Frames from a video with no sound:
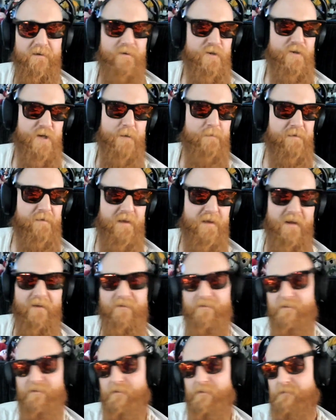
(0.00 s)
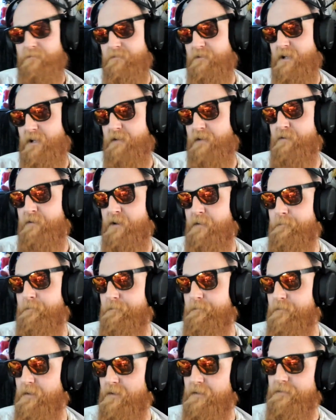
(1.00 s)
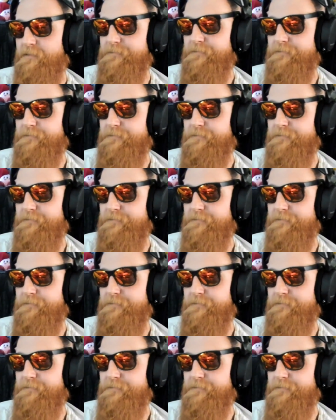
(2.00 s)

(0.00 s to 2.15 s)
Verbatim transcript: chip things. So it's kind of funny. Nice.